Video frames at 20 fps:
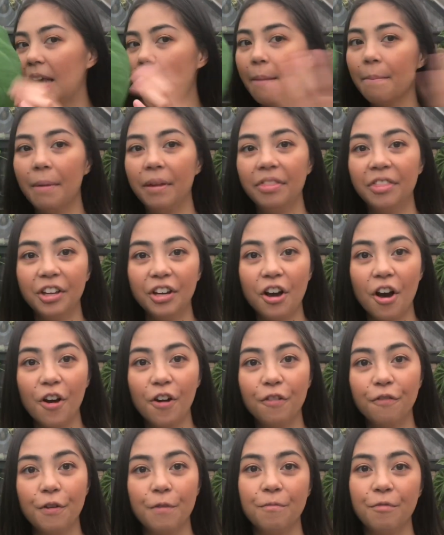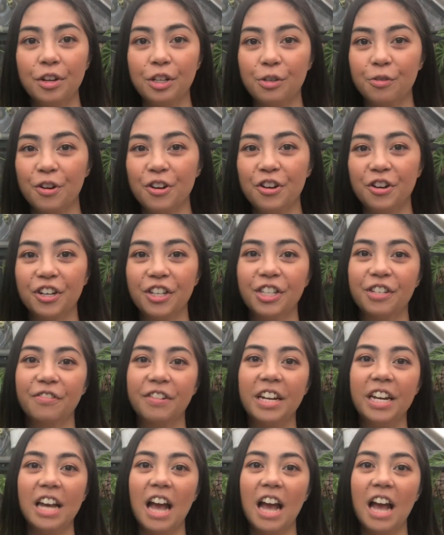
a month ago from Fitzroy Nursery.